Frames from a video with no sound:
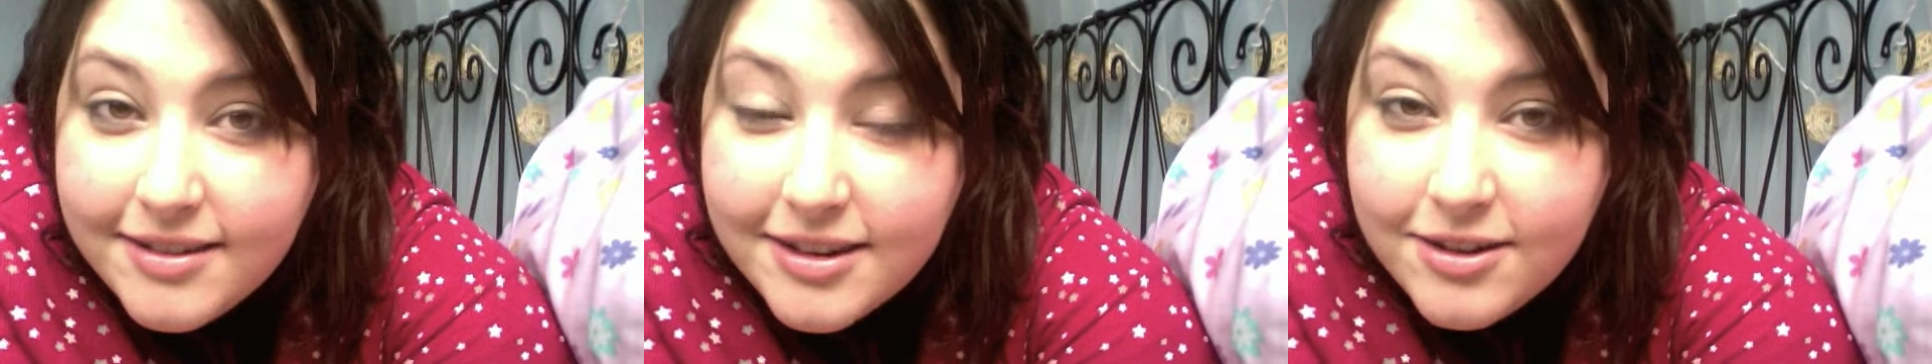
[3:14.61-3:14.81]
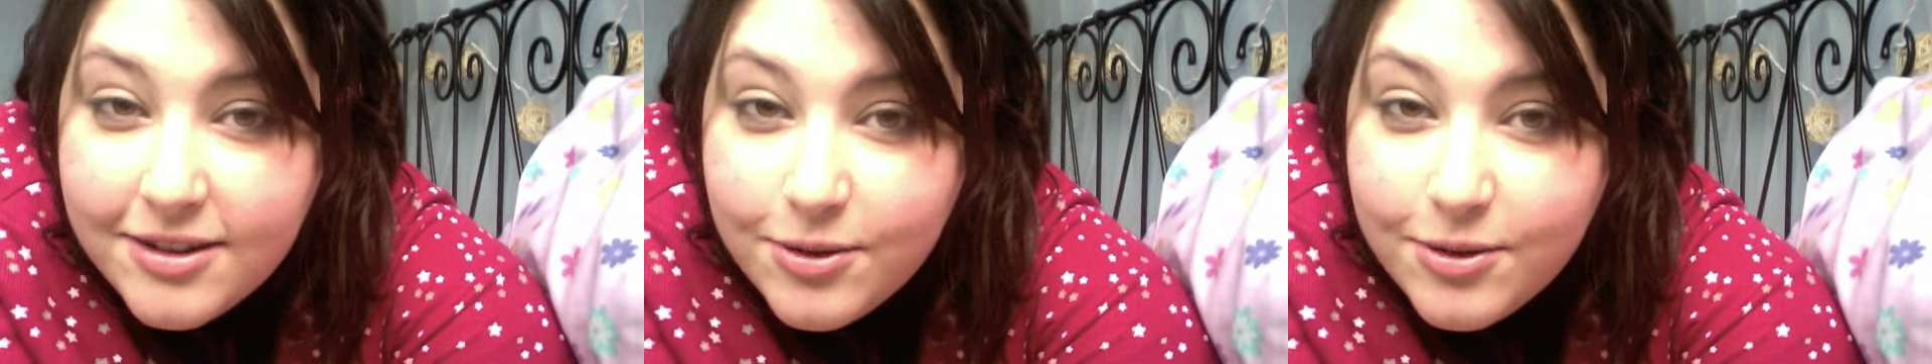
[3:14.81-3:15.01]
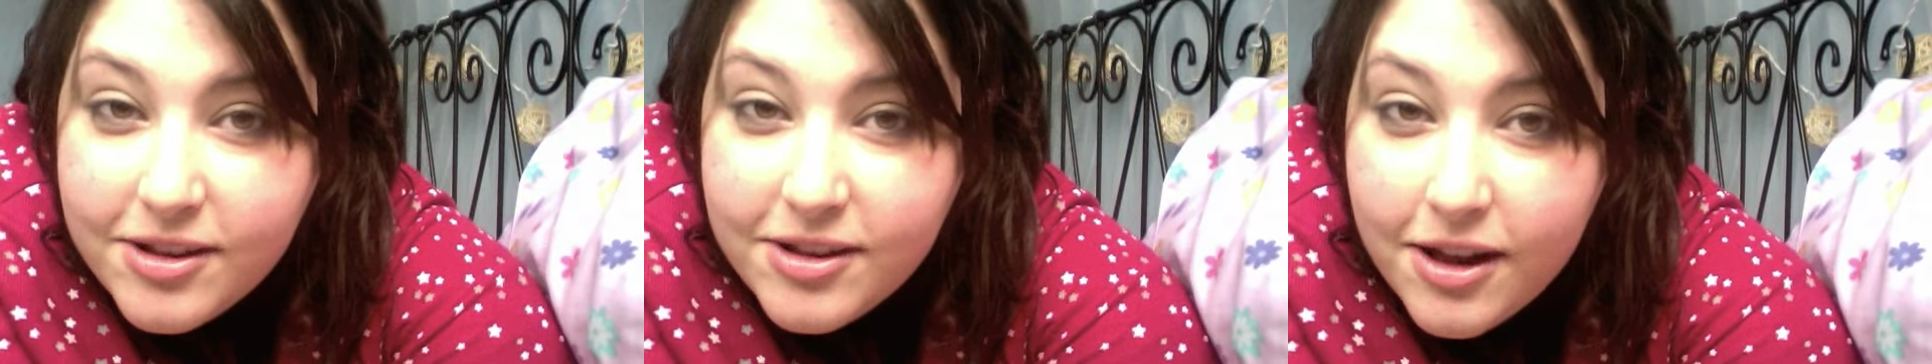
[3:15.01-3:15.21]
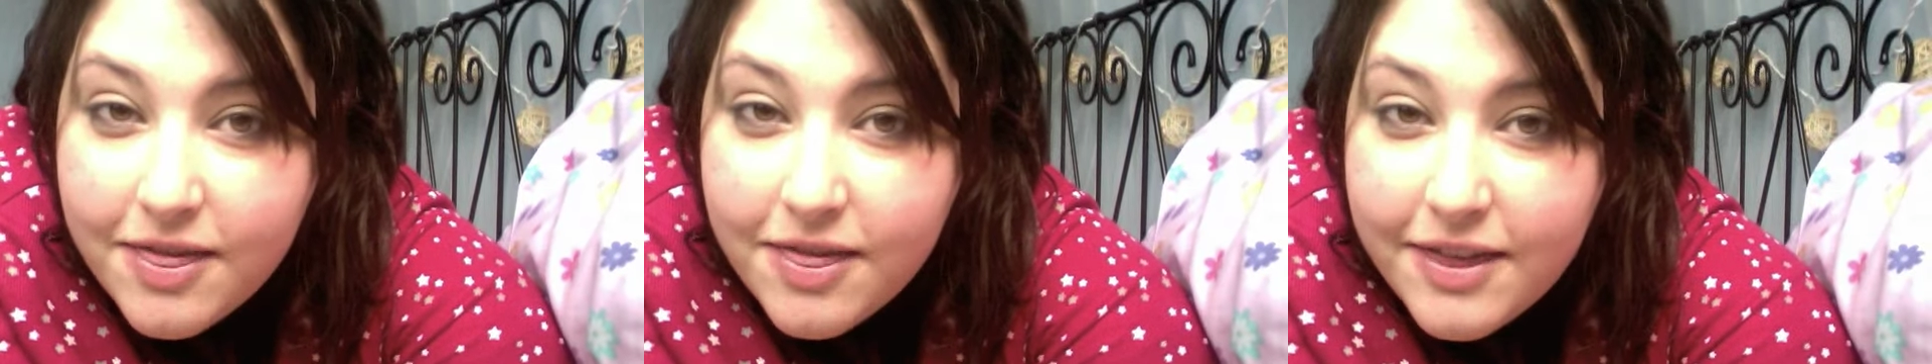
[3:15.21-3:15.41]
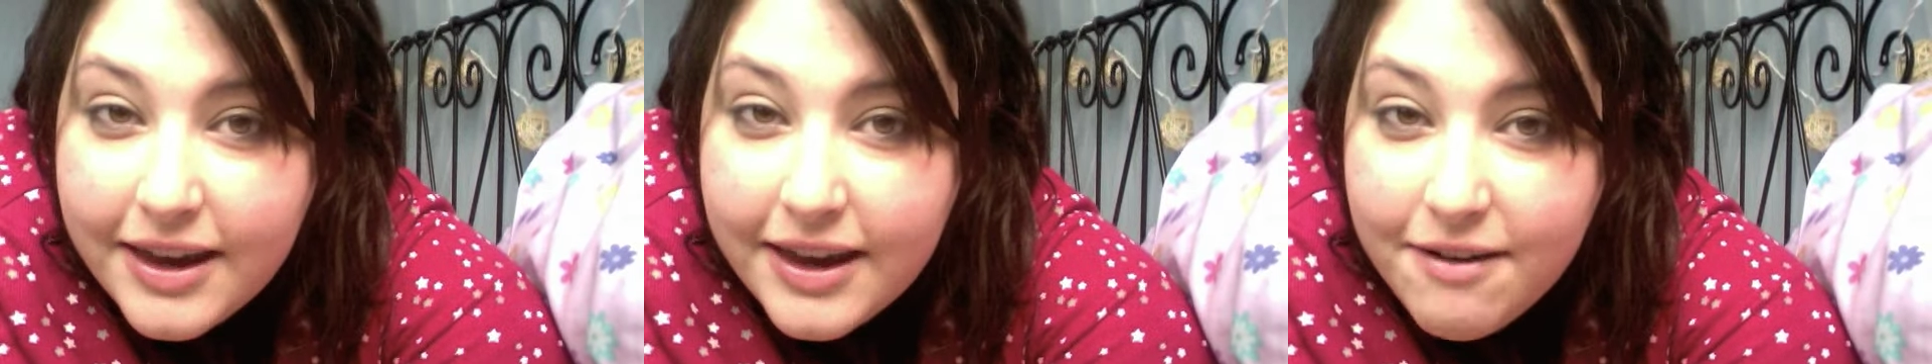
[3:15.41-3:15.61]
to do a
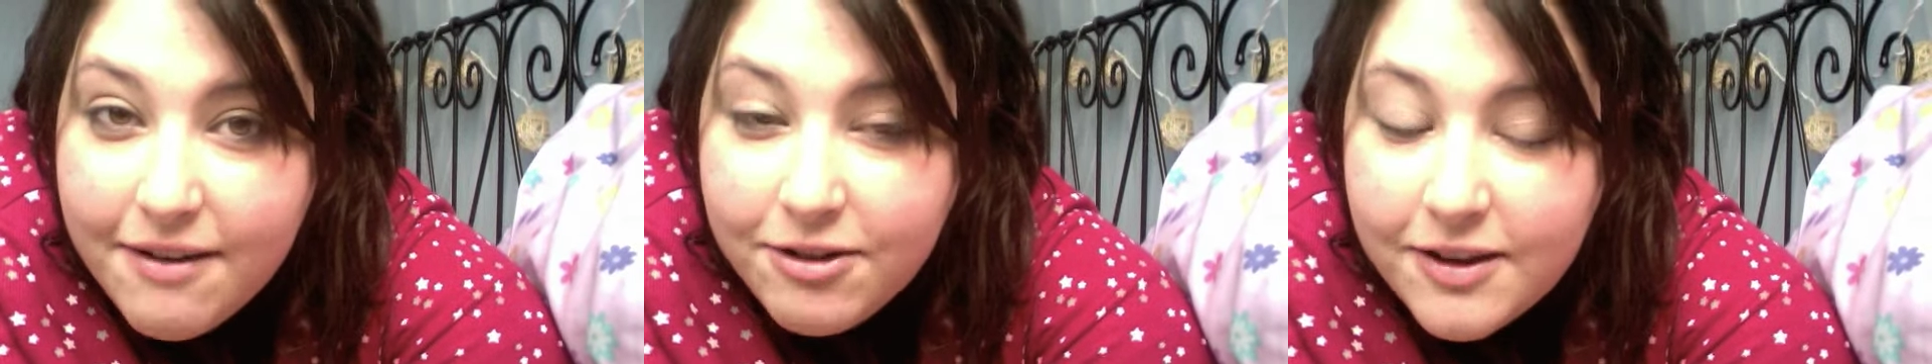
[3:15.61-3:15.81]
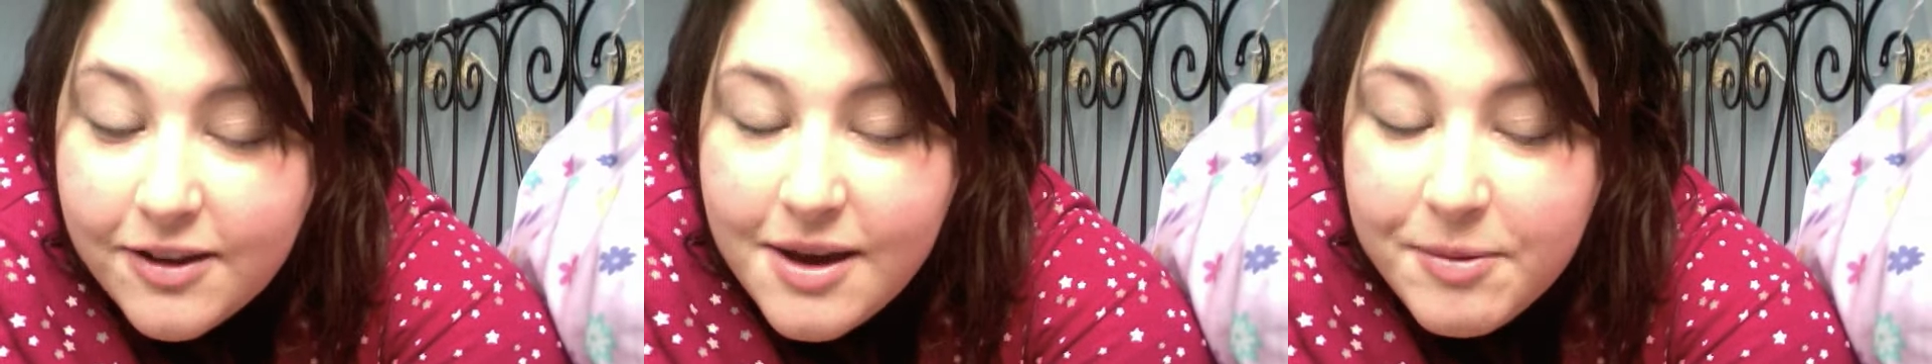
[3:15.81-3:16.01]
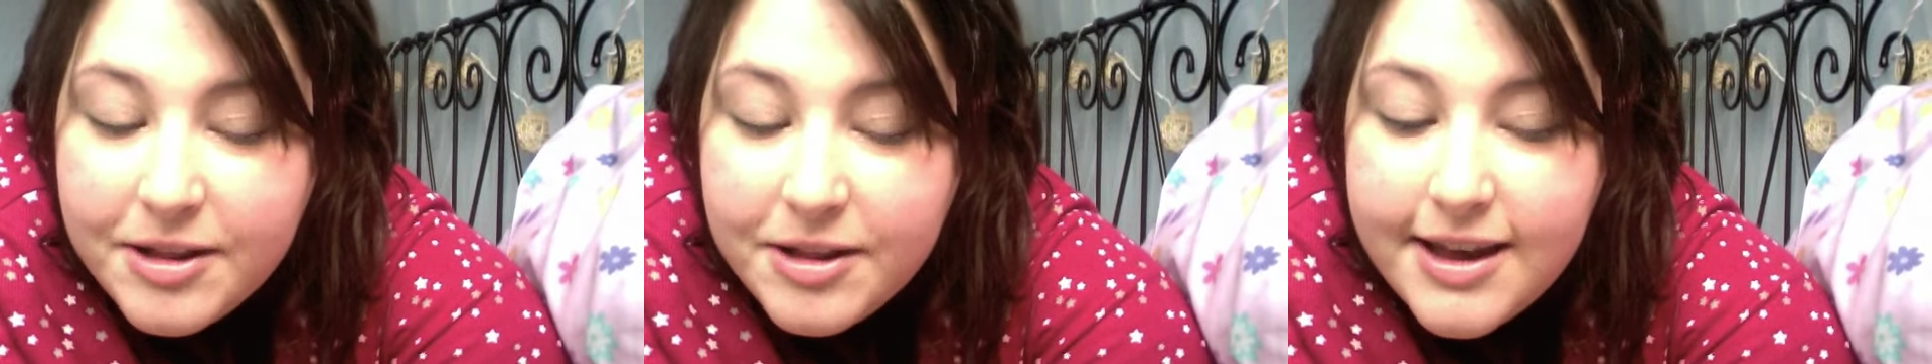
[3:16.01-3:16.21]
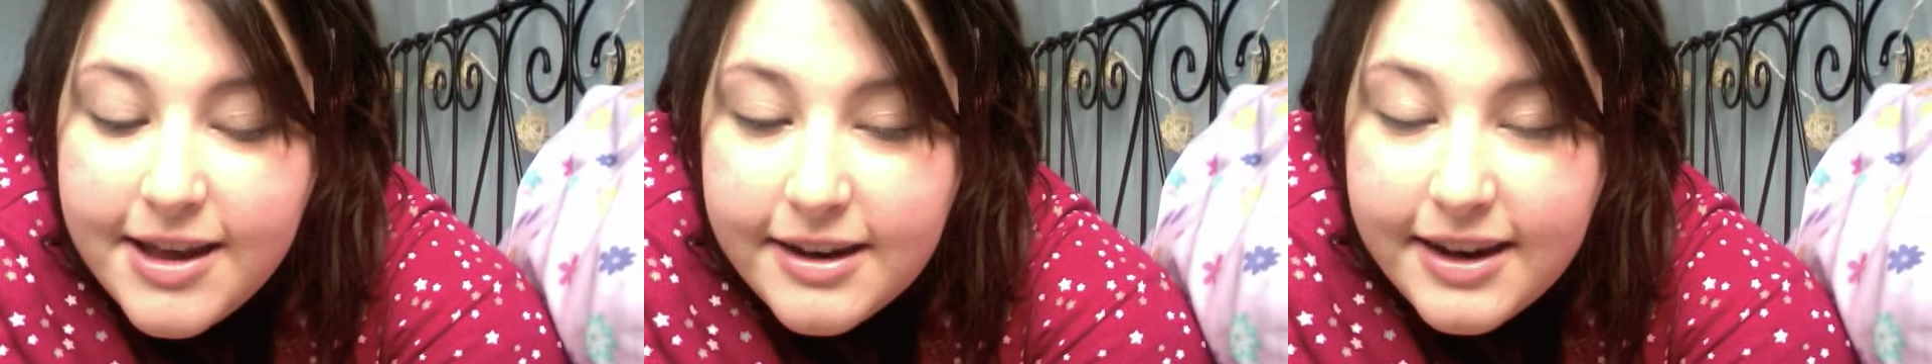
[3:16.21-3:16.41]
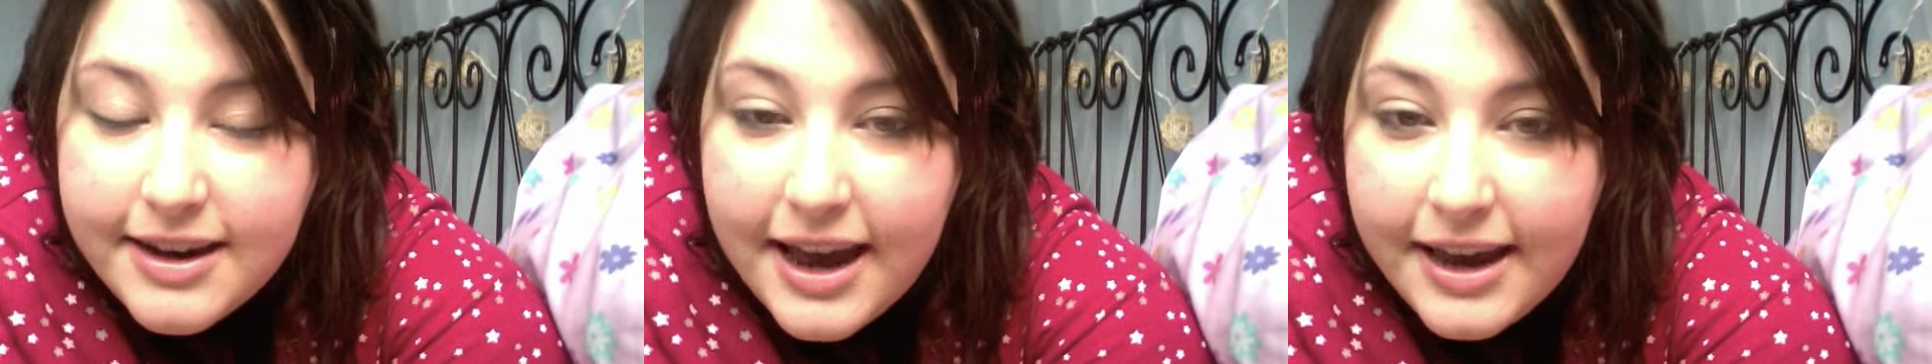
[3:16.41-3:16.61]
certain thing every time it's
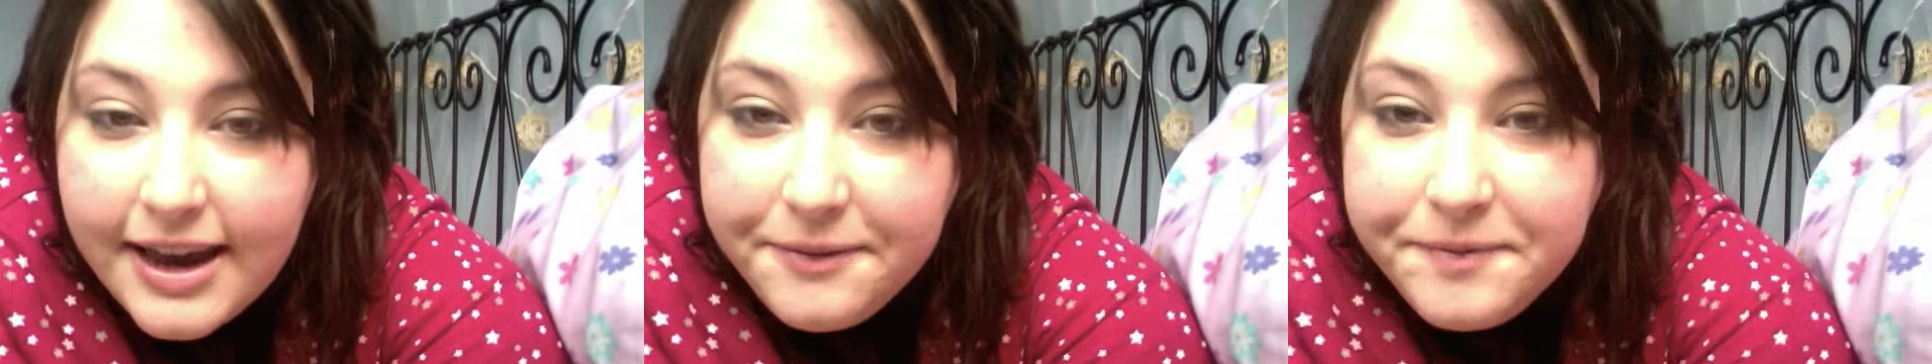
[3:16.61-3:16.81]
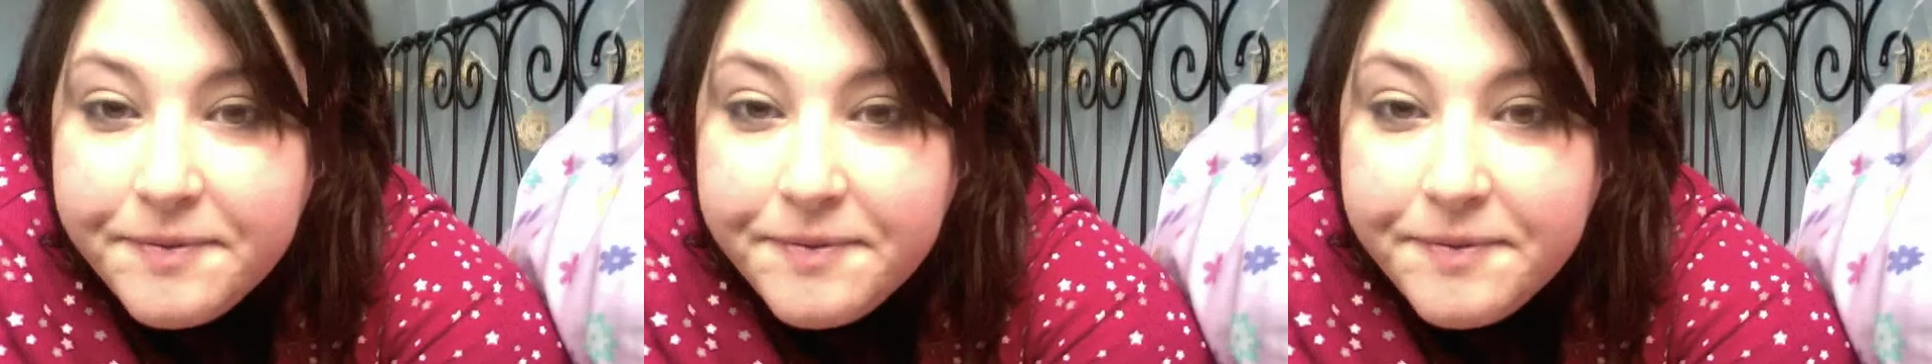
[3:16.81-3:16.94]
that day?